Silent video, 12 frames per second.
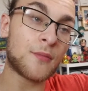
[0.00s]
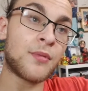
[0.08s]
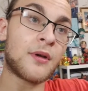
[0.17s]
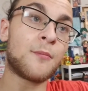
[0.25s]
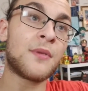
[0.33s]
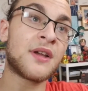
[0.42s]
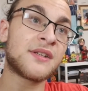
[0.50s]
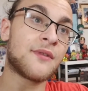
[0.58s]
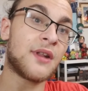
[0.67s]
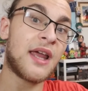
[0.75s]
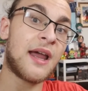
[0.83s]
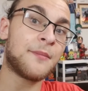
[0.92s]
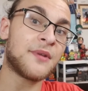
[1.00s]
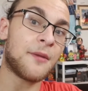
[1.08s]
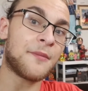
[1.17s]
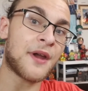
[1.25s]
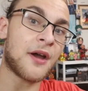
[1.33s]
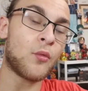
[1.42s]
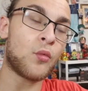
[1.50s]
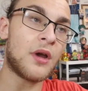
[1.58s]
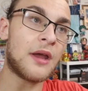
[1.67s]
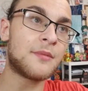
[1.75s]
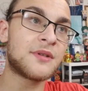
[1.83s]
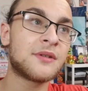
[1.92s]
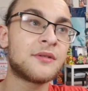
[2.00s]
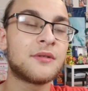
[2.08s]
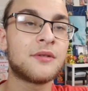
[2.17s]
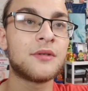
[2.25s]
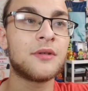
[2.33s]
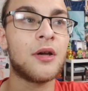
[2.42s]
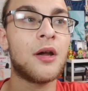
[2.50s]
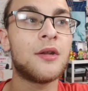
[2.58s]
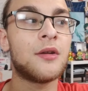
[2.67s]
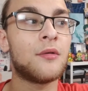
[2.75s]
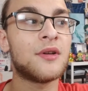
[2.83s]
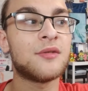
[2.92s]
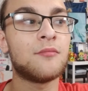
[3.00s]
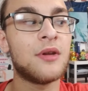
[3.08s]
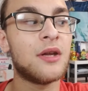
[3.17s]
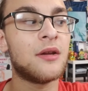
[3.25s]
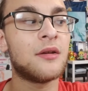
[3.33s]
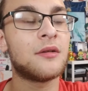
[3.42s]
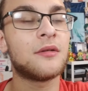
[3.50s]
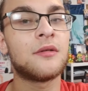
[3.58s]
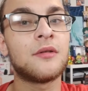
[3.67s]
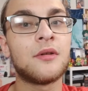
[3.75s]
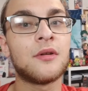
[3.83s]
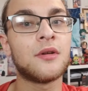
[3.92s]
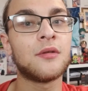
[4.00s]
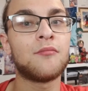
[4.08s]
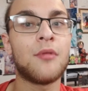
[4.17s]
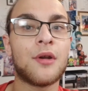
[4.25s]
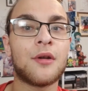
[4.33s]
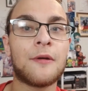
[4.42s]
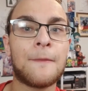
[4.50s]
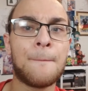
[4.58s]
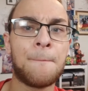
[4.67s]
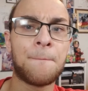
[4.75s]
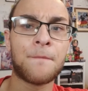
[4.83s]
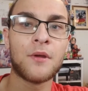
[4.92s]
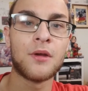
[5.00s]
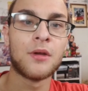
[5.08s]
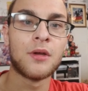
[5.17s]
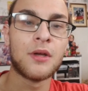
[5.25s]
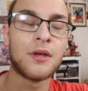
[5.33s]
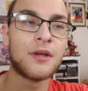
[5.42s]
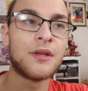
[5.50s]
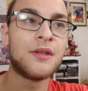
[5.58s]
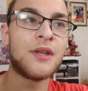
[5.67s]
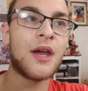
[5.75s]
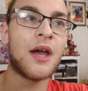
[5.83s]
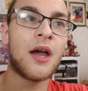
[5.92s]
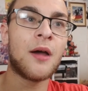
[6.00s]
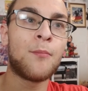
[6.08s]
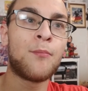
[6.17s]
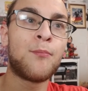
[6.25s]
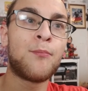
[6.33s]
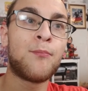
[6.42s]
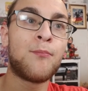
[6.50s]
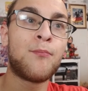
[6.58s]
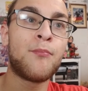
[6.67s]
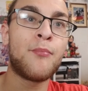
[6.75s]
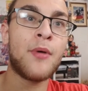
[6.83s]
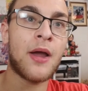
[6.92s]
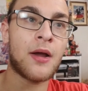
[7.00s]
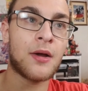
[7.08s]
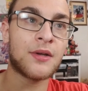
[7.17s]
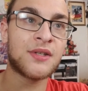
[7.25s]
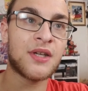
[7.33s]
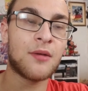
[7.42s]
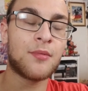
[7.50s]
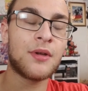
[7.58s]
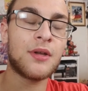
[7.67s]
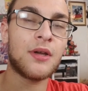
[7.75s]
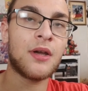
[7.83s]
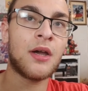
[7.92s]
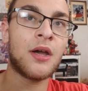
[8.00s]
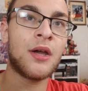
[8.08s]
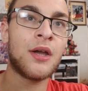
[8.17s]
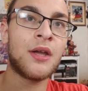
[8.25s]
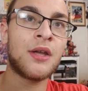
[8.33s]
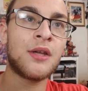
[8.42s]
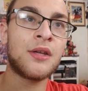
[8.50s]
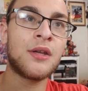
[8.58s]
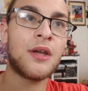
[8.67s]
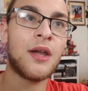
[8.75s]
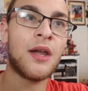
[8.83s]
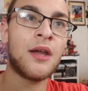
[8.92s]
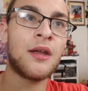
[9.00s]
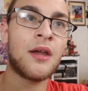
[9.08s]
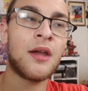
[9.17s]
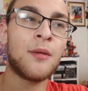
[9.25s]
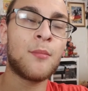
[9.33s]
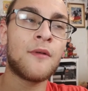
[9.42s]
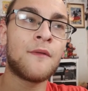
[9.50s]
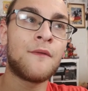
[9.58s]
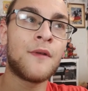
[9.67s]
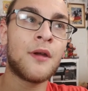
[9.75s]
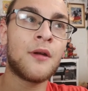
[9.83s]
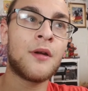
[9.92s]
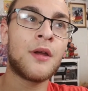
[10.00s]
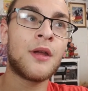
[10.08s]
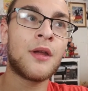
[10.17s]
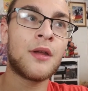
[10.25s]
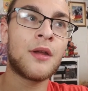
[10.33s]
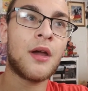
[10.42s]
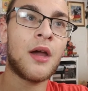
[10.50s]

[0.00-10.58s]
but because of a laptop that got wiped, unknown to me. But yeah, back on topic. I am very